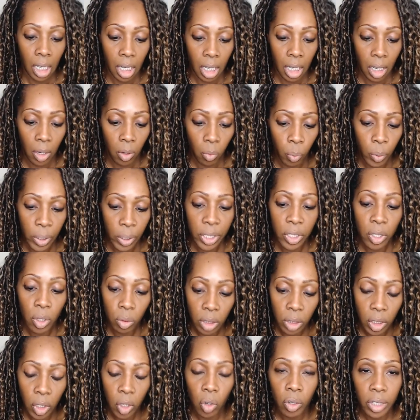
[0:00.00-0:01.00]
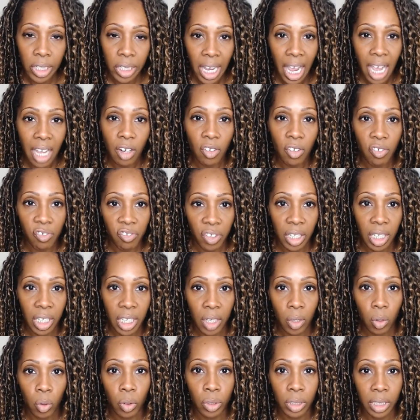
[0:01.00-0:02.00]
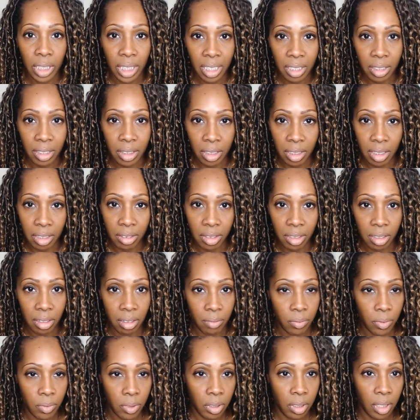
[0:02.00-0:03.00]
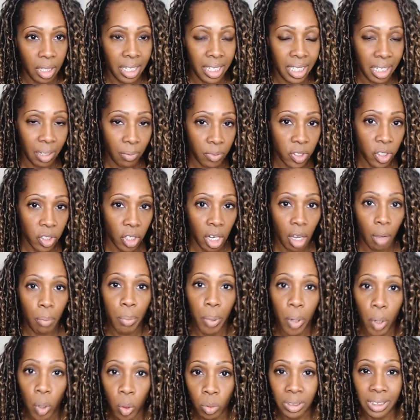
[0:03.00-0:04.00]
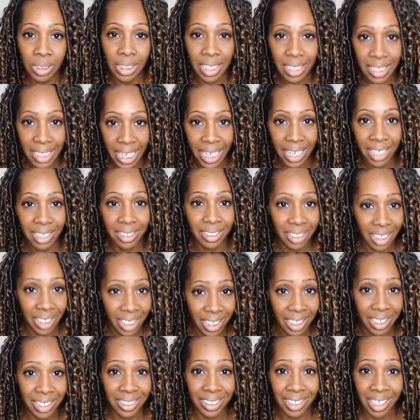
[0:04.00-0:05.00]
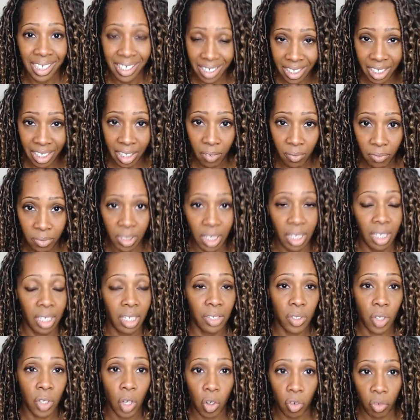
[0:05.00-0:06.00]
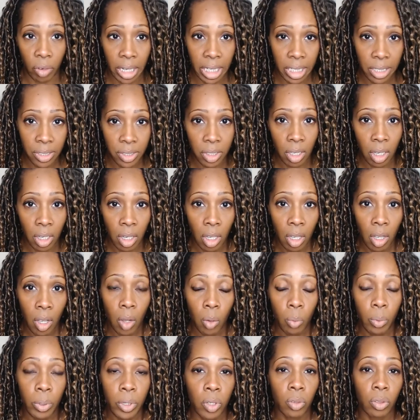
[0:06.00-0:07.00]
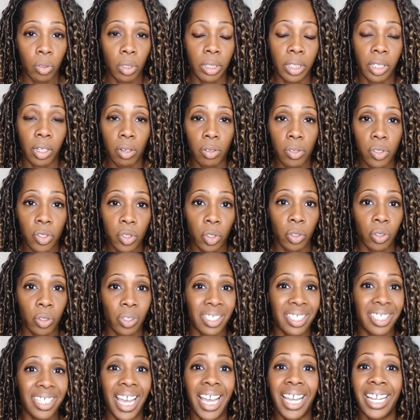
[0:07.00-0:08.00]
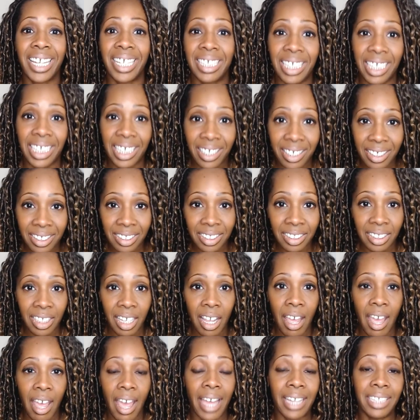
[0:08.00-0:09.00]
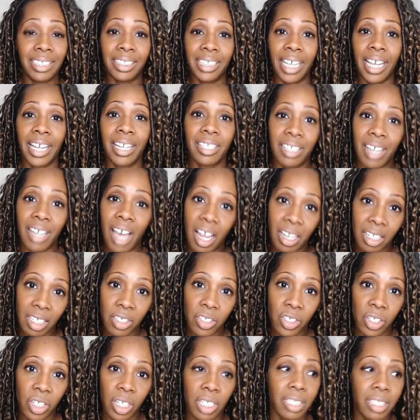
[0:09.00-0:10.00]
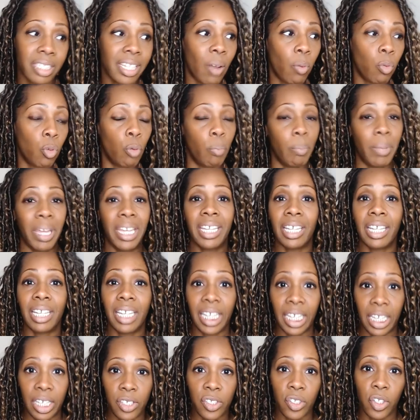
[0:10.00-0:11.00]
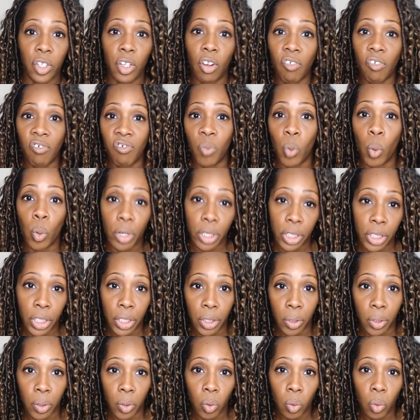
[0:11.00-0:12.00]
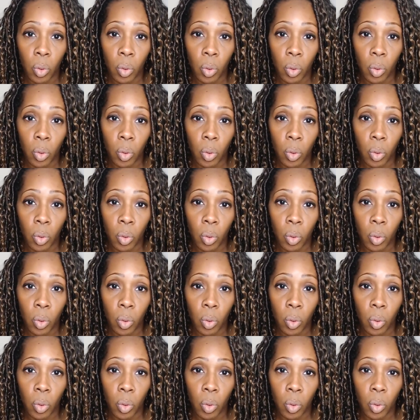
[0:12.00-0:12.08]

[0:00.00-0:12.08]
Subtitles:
We know the choreography or the gift to compose a dance is a gift. It is a grace. We know that there are certain techniques and technologies that will make it easier for you